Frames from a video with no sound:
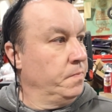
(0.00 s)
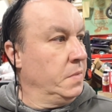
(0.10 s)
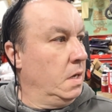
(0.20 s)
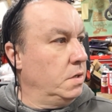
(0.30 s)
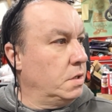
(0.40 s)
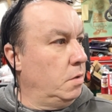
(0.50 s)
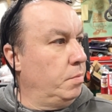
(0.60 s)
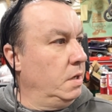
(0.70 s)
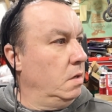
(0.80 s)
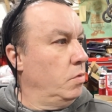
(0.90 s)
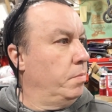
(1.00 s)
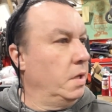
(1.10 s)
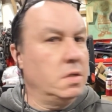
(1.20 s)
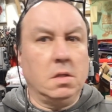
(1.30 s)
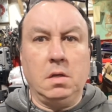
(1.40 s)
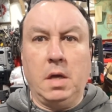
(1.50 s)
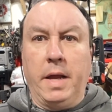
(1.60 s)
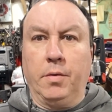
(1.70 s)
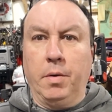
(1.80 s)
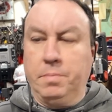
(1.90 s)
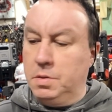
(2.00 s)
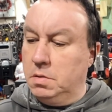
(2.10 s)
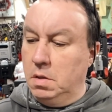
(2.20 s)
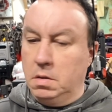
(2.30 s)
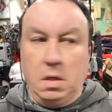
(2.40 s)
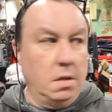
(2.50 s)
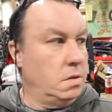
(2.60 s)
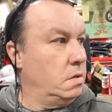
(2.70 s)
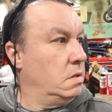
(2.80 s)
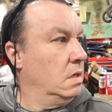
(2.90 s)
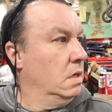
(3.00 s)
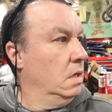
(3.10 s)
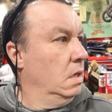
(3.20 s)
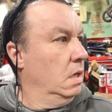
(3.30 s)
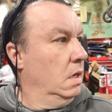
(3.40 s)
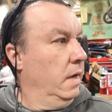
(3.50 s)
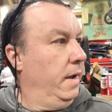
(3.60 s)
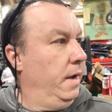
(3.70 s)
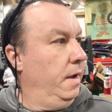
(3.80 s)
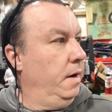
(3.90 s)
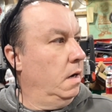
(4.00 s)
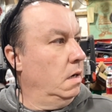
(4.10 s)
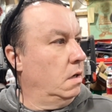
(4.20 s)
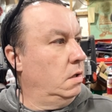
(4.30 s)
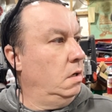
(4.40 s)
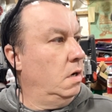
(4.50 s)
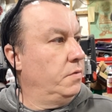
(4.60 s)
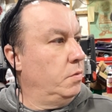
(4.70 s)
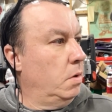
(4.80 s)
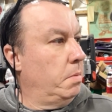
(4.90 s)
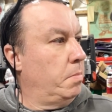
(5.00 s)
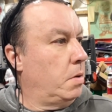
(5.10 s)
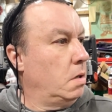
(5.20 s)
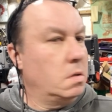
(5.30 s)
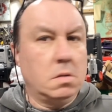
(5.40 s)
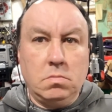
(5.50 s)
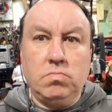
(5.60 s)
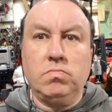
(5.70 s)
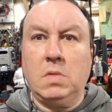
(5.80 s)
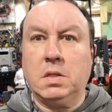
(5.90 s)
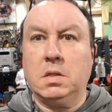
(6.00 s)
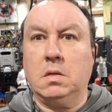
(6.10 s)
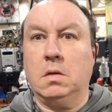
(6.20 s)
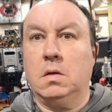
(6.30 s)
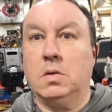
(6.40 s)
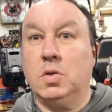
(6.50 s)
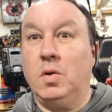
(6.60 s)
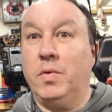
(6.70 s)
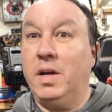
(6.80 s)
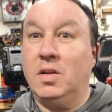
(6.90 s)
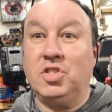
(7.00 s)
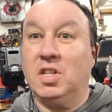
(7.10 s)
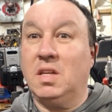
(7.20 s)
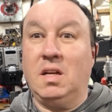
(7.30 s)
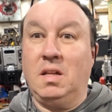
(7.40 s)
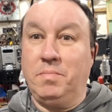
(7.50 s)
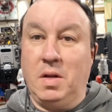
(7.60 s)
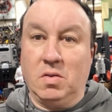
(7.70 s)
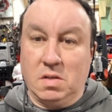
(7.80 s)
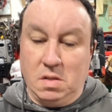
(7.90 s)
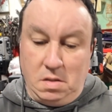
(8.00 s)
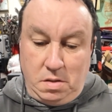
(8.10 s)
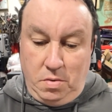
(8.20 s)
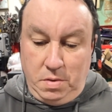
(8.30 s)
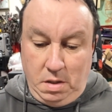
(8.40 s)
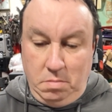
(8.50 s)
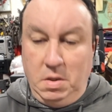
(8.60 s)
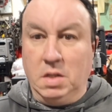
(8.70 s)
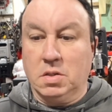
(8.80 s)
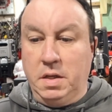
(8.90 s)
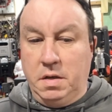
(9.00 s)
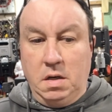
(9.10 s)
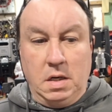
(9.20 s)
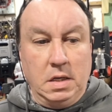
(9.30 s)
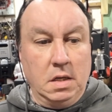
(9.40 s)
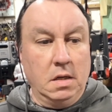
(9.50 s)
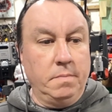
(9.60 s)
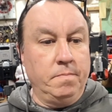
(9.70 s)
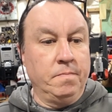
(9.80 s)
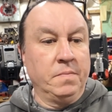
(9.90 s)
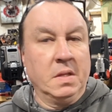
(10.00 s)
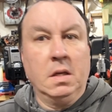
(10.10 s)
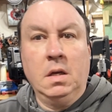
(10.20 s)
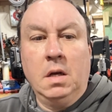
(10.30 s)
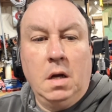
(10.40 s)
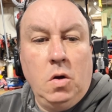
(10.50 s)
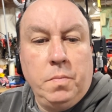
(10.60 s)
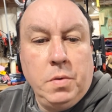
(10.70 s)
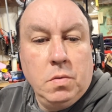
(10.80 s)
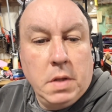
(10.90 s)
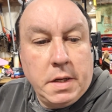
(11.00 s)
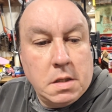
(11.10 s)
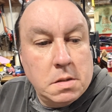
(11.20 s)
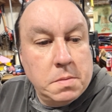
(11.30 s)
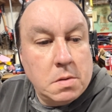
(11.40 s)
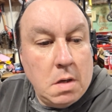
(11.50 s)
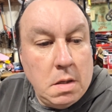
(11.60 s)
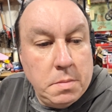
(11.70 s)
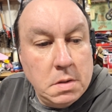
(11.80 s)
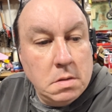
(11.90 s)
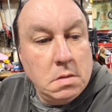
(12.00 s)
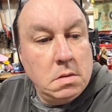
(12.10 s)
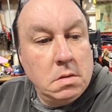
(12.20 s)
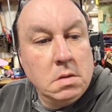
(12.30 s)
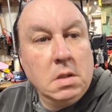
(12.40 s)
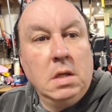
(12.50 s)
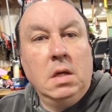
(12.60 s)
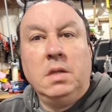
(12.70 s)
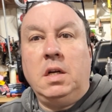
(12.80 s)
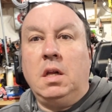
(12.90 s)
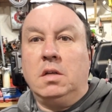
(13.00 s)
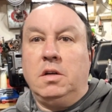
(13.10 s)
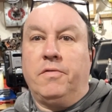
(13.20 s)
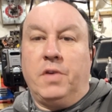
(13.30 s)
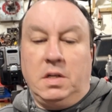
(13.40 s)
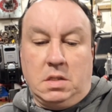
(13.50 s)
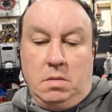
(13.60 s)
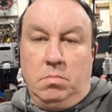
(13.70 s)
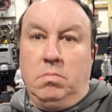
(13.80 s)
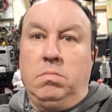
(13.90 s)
I was gonna replace the hand grips, they look nice. And I'm gonna clean off the rubber parts and that's it. So anyway, I'll shut the hell up now because it's 13 minutes later. And I hope you like, subscribe, and tell all your friends I'm